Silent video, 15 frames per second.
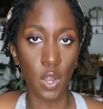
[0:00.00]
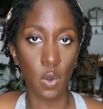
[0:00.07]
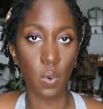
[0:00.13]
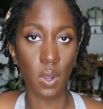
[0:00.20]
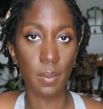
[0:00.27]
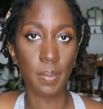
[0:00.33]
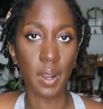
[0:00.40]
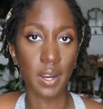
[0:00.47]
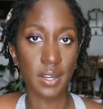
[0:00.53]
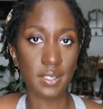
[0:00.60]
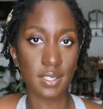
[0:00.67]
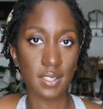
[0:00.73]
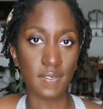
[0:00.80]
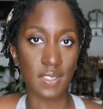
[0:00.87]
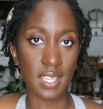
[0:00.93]
what parts
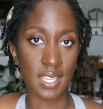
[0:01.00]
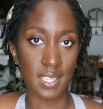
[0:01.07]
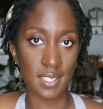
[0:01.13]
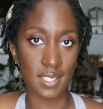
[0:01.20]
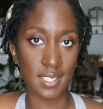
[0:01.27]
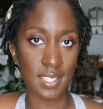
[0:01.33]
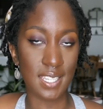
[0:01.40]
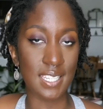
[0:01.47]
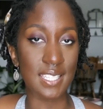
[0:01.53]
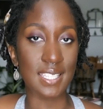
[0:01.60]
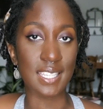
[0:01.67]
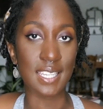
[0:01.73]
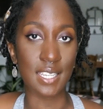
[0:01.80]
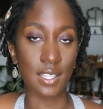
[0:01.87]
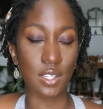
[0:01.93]
of this is
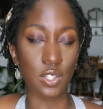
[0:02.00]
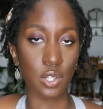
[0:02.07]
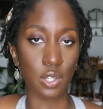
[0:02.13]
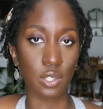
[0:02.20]
in your